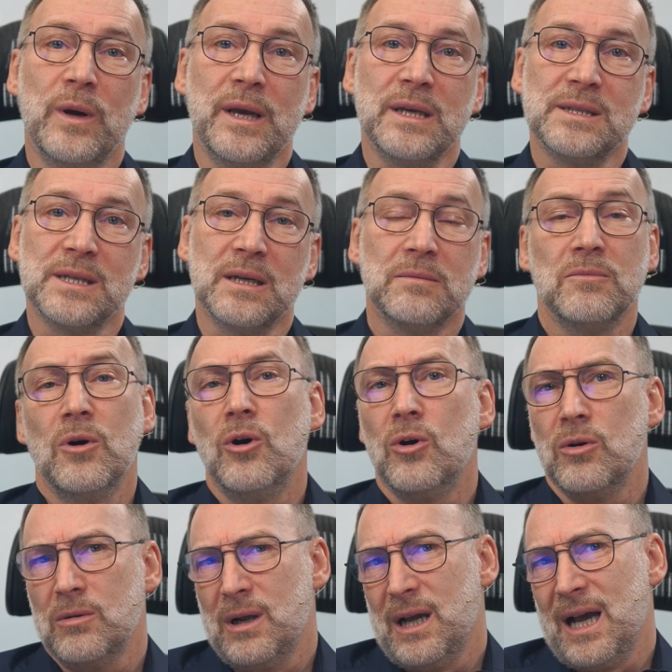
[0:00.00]
ways, uh,
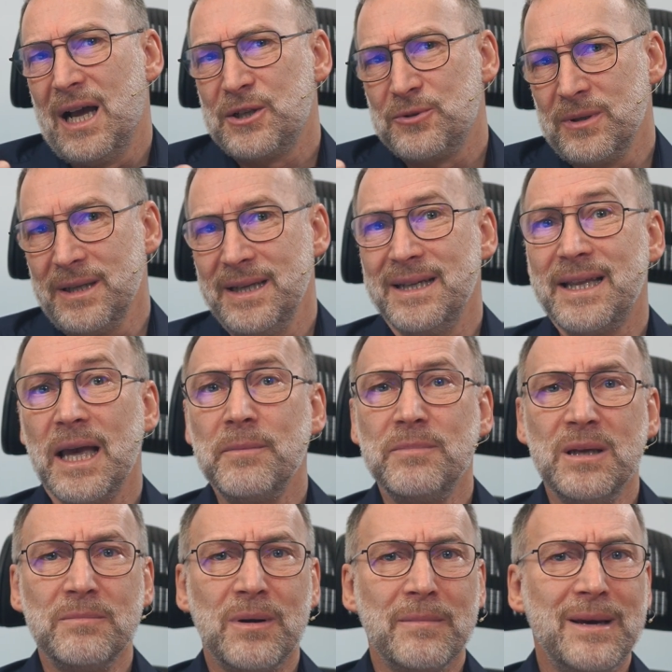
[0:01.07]
or actually it can
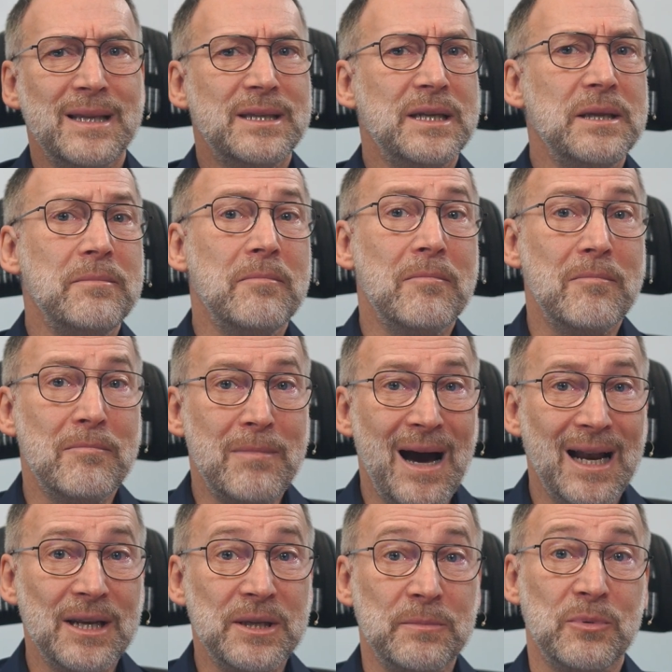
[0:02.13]
be implemented in
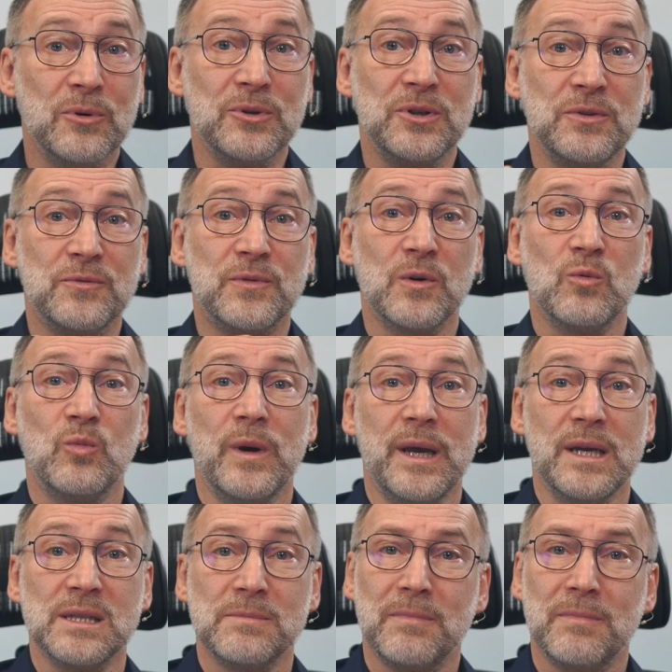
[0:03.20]
multiple different ways,